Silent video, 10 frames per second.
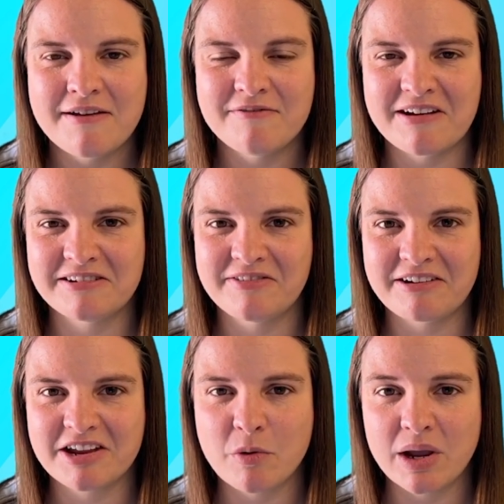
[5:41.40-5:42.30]
very,
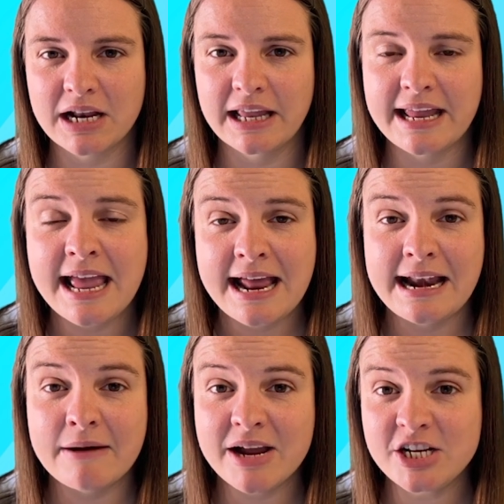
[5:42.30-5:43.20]
very quickly.
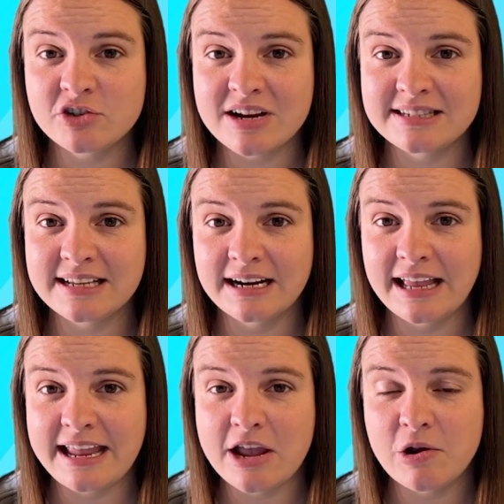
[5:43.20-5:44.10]
Now,
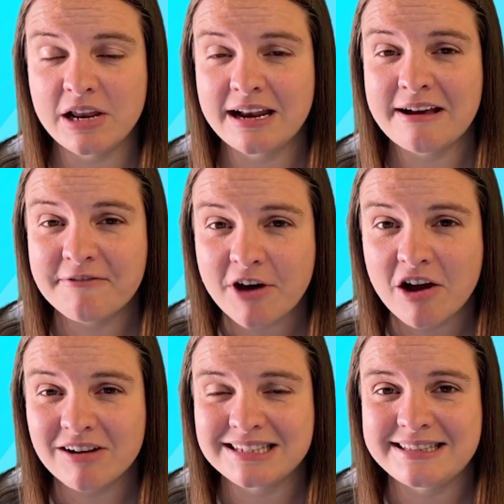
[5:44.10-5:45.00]
interestingly, Julian
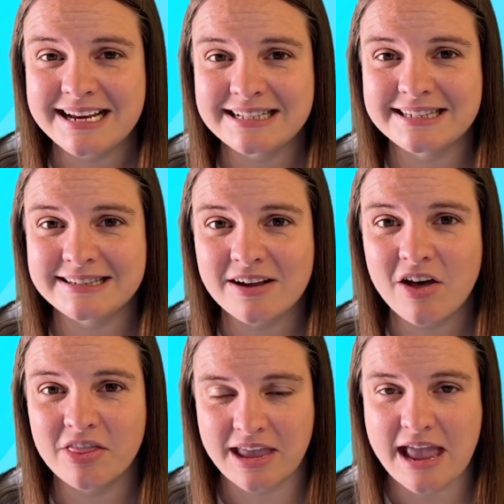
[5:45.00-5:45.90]
Alvarez did
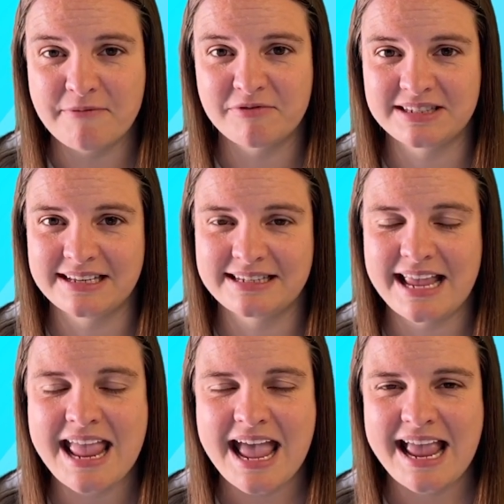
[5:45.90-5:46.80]
start the game for
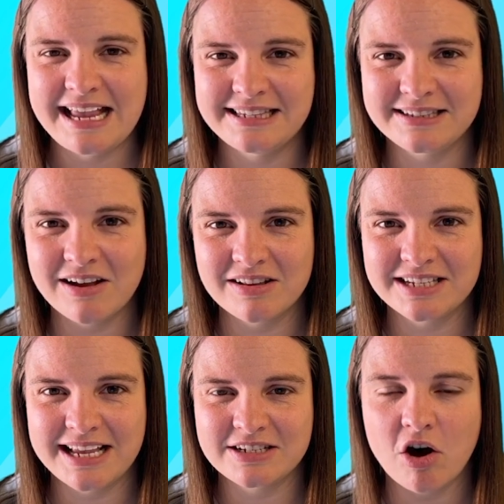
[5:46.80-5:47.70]
City. He
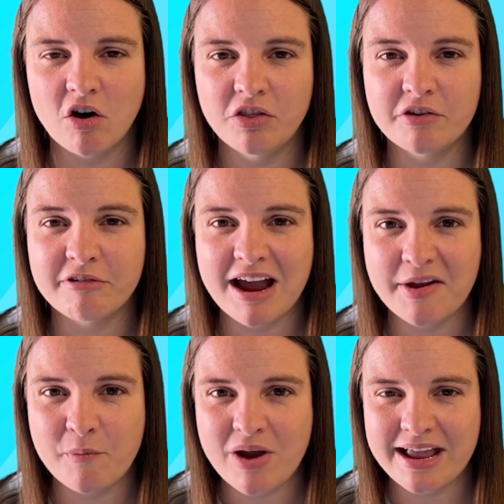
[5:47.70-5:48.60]
started on the
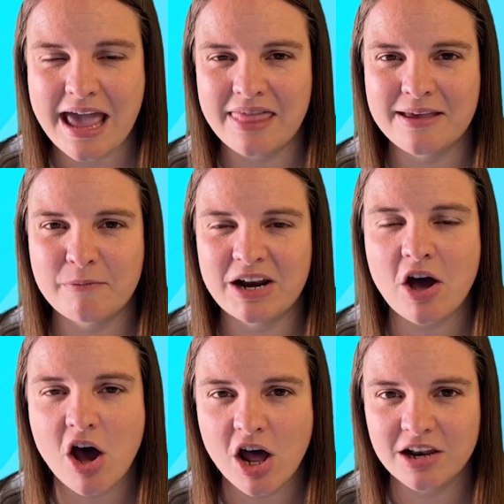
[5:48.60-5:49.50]
right wing, and then when
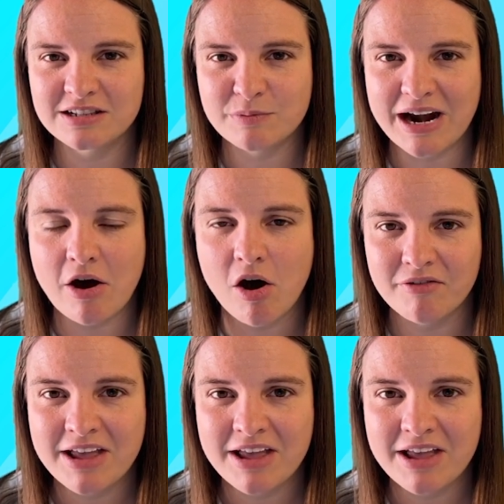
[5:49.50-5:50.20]
Haaland went off,